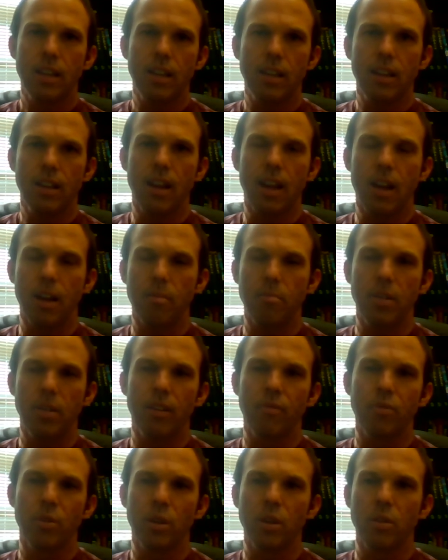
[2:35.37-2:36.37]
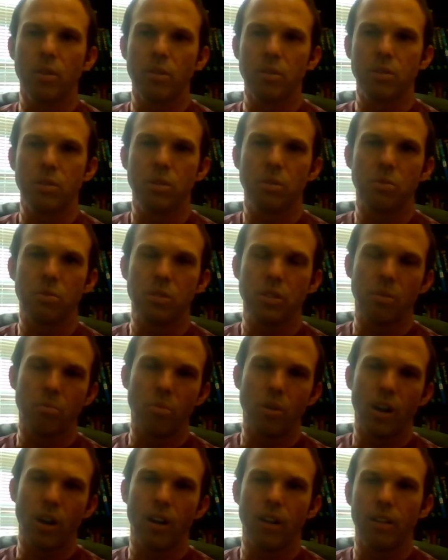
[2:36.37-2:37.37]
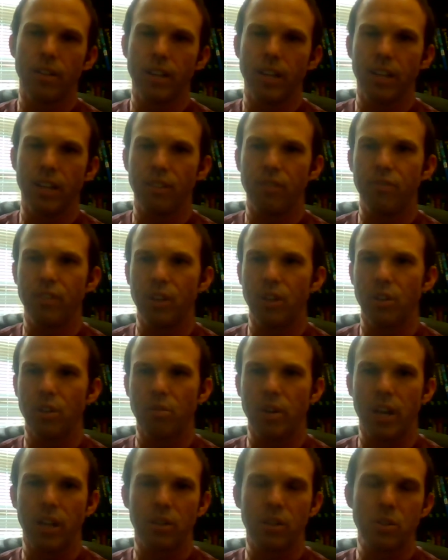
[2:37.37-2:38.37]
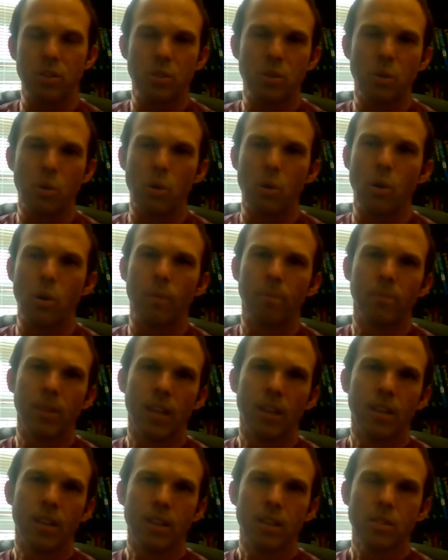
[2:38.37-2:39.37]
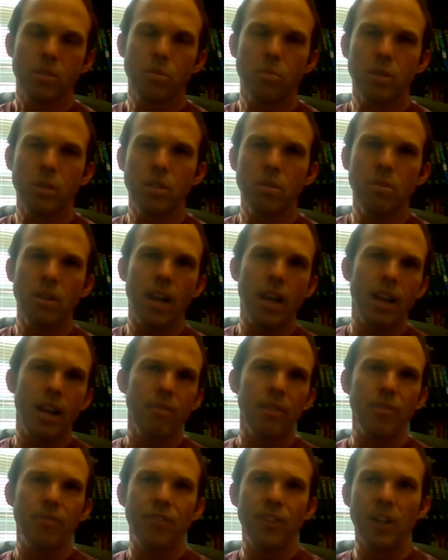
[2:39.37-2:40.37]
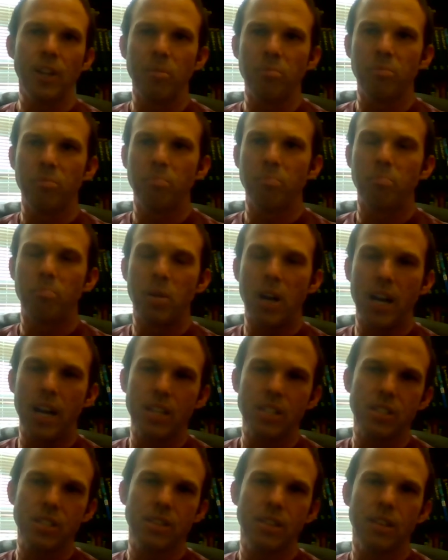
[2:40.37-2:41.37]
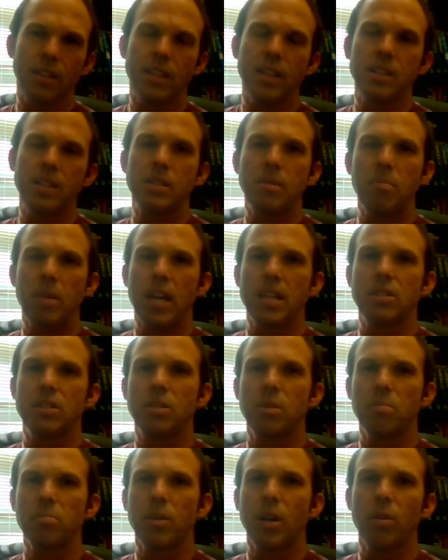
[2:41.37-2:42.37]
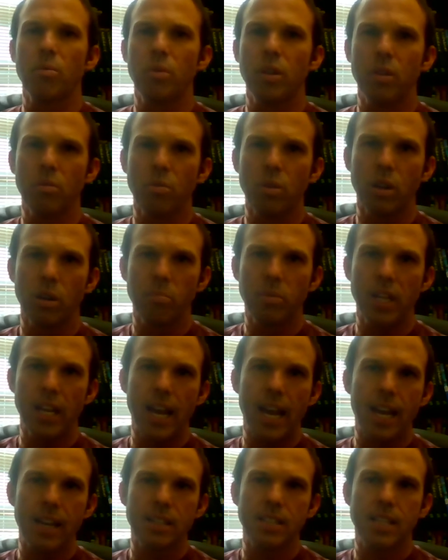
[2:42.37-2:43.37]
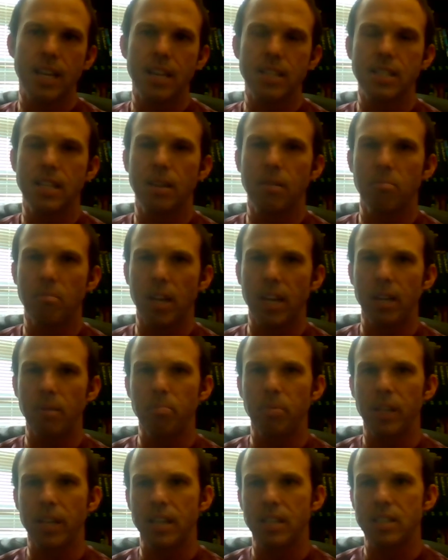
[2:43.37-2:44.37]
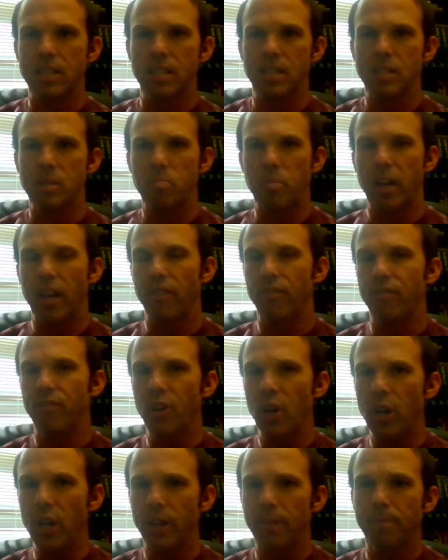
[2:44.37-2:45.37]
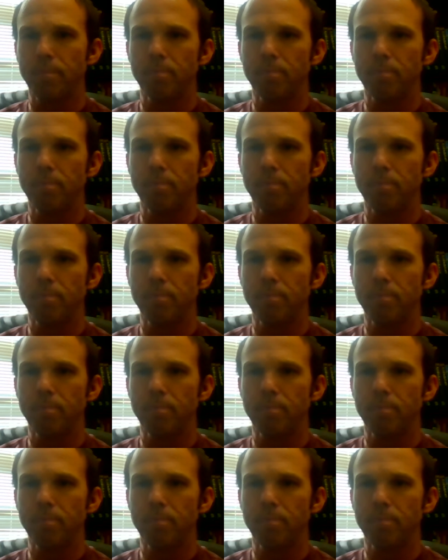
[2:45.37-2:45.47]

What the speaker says: if we're going to somewhere in the field around the school. So we do not have a field bus this semester, but we will be accessing many places by foot.